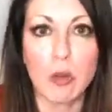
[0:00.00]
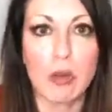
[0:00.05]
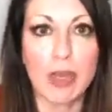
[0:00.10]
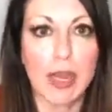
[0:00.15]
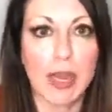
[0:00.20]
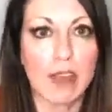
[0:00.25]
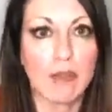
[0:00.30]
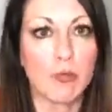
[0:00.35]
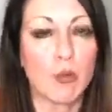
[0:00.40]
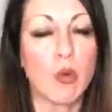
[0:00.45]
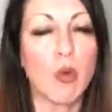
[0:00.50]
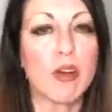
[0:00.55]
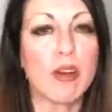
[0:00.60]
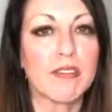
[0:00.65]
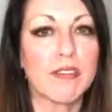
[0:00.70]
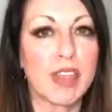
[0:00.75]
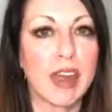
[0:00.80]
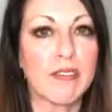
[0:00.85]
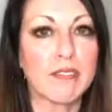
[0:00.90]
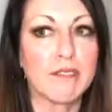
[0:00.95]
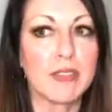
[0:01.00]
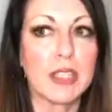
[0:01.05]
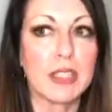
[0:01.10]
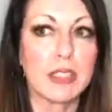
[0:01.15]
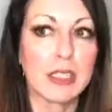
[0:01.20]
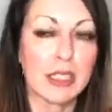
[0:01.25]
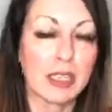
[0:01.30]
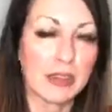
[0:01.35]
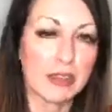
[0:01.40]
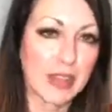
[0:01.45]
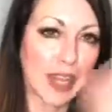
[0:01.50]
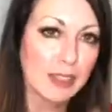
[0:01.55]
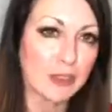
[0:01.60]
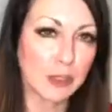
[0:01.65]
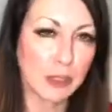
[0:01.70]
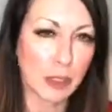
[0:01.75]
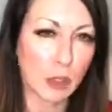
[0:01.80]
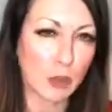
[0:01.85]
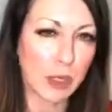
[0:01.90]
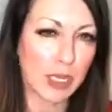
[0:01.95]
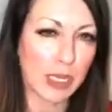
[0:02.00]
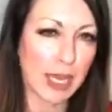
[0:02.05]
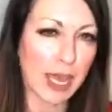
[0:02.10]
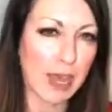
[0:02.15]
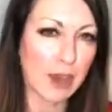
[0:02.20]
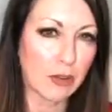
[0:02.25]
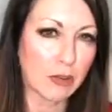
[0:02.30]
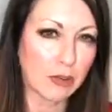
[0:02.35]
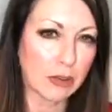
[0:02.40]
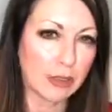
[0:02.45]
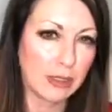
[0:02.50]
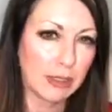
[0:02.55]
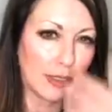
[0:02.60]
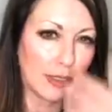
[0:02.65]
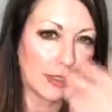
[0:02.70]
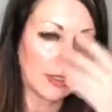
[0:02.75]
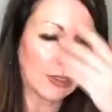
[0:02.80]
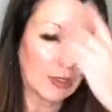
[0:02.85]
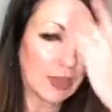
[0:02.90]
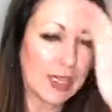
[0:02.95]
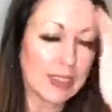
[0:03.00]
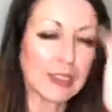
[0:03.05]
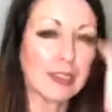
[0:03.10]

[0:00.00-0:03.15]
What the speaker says: We got to have more of that feeling and that zoning out, right?